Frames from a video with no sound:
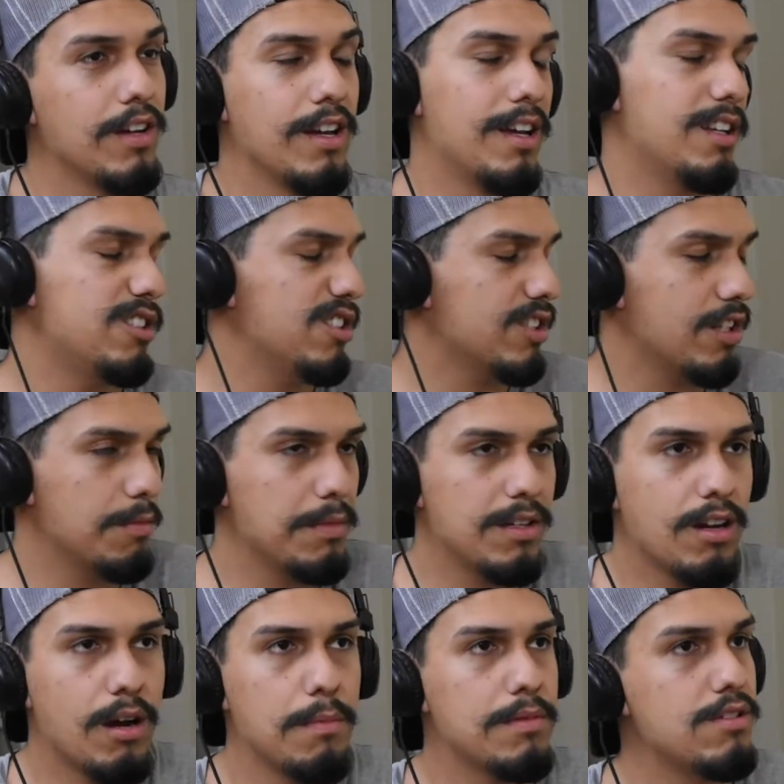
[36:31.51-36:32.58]
It's just going to be
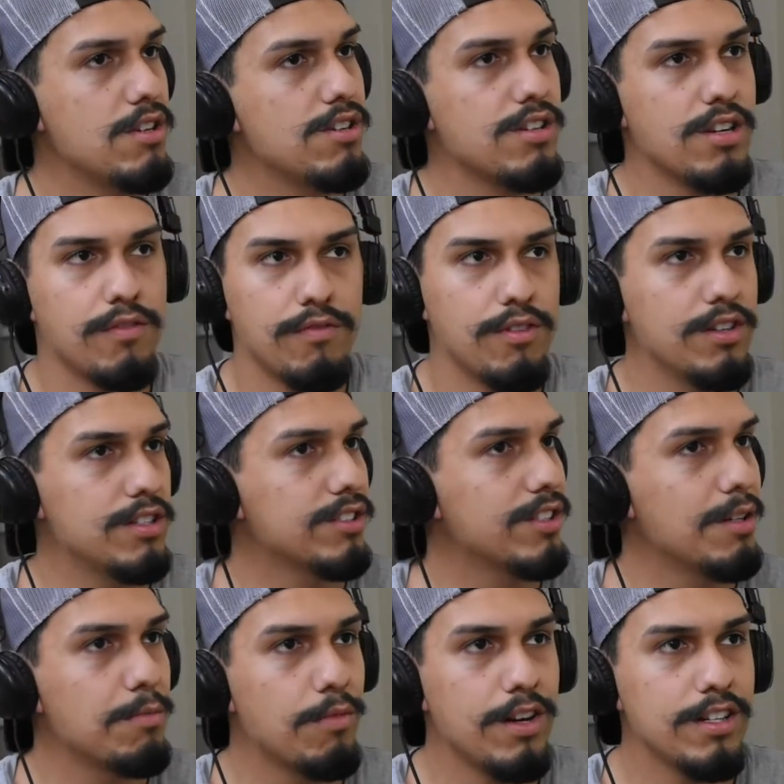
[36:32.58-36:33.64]
competition. If we're in the
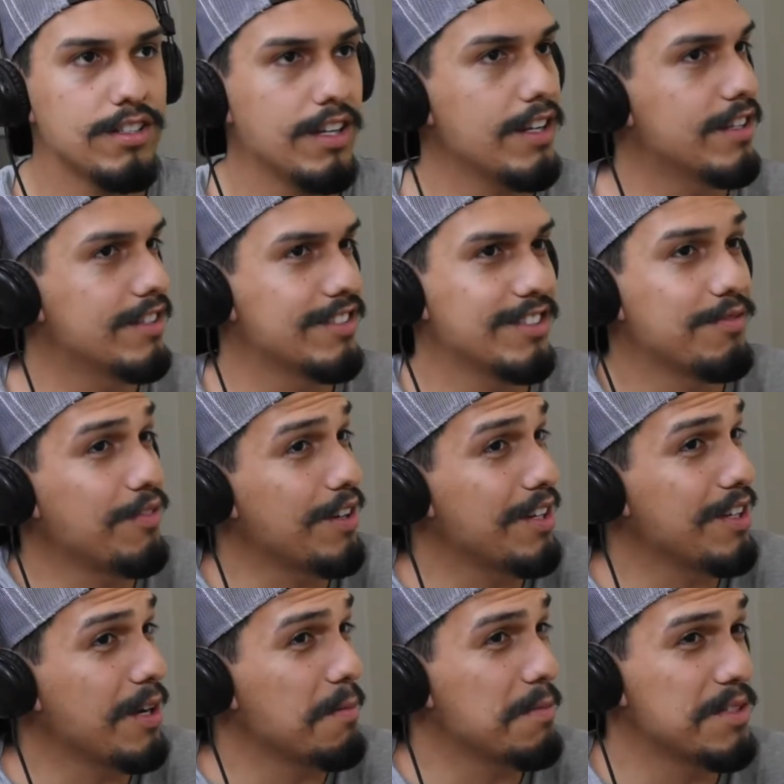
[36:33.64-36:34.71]
same race, hey, it's friendly
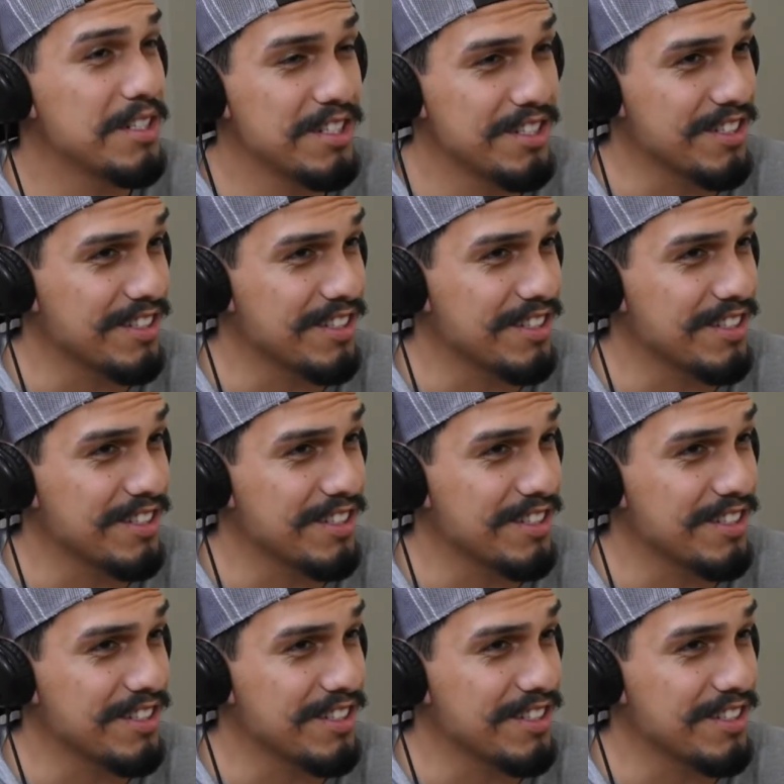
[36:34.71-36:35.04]
competition.